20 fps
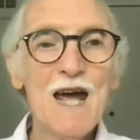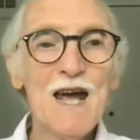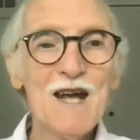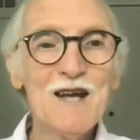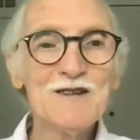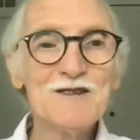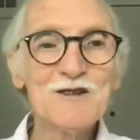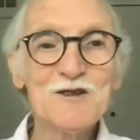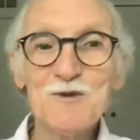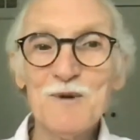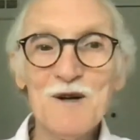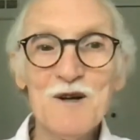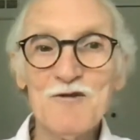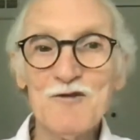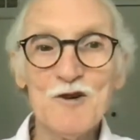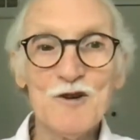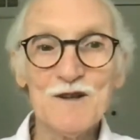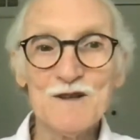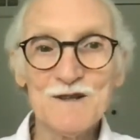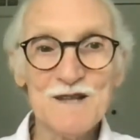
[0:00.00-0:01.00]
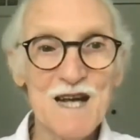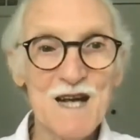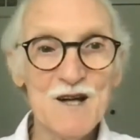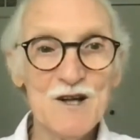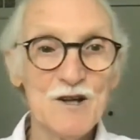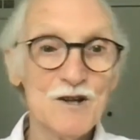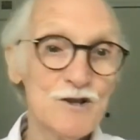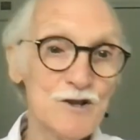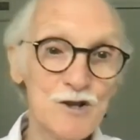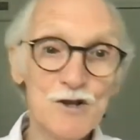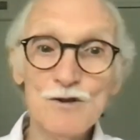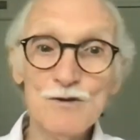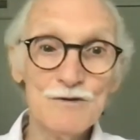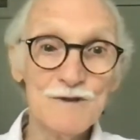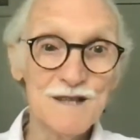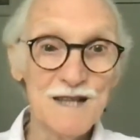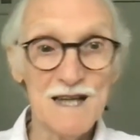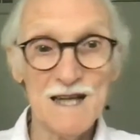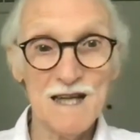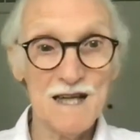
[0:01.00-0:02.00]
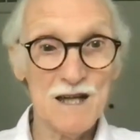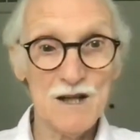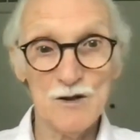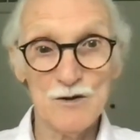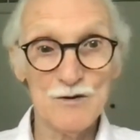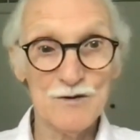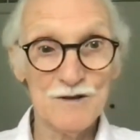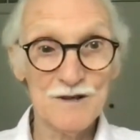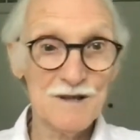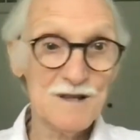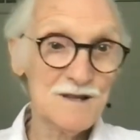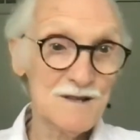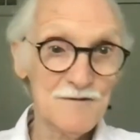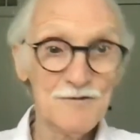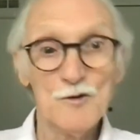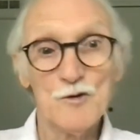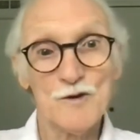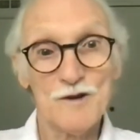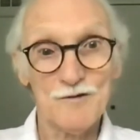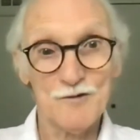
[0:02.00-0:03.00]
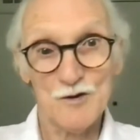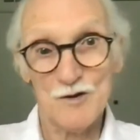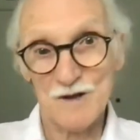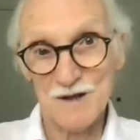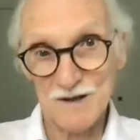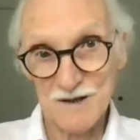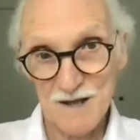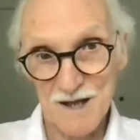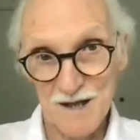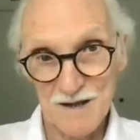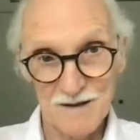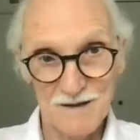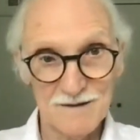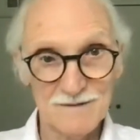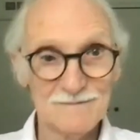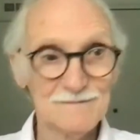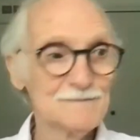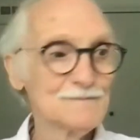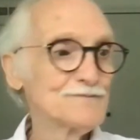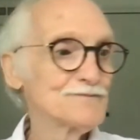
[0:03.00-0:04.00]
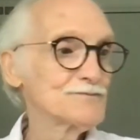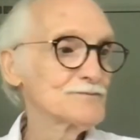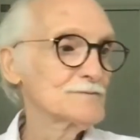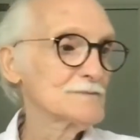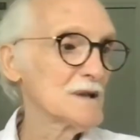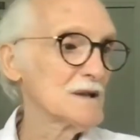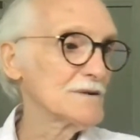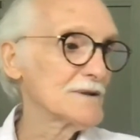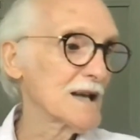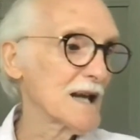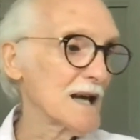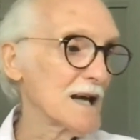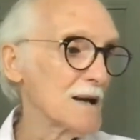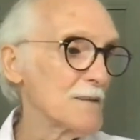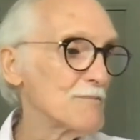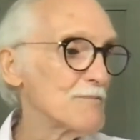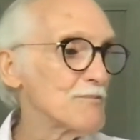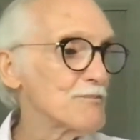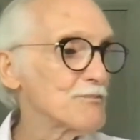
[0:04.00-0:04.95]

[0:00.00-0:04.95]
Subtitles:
is a 20-foot container, 2 TEUs is a 40-foot container. Okay.